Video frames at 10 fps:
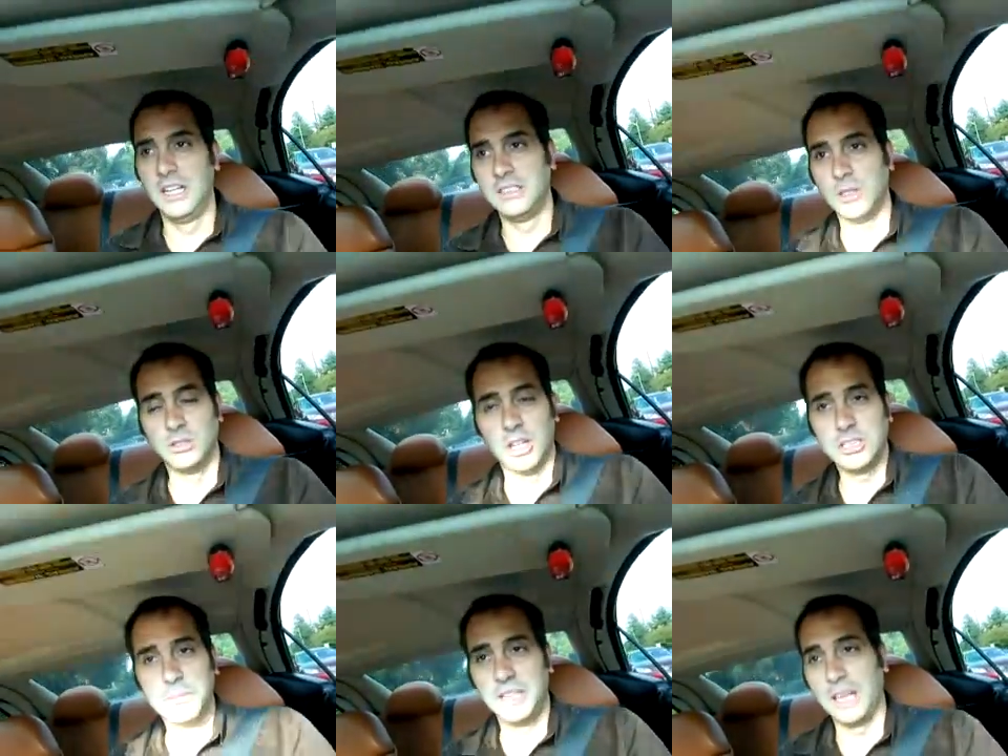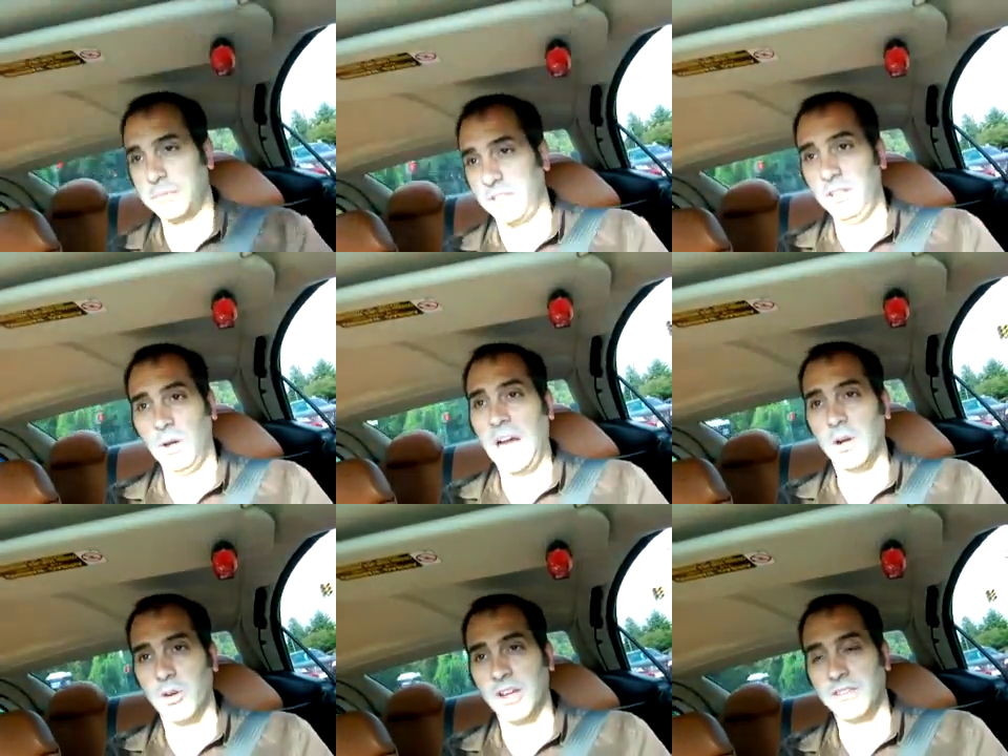So it's ultimately up to you. How
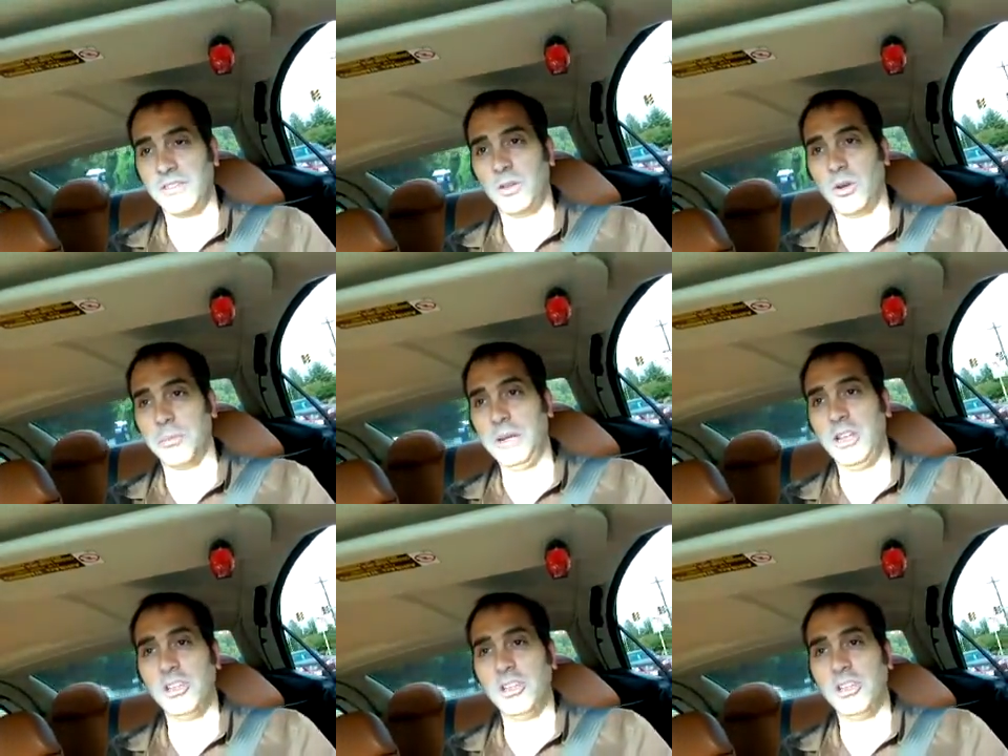aggressive do you want to be? You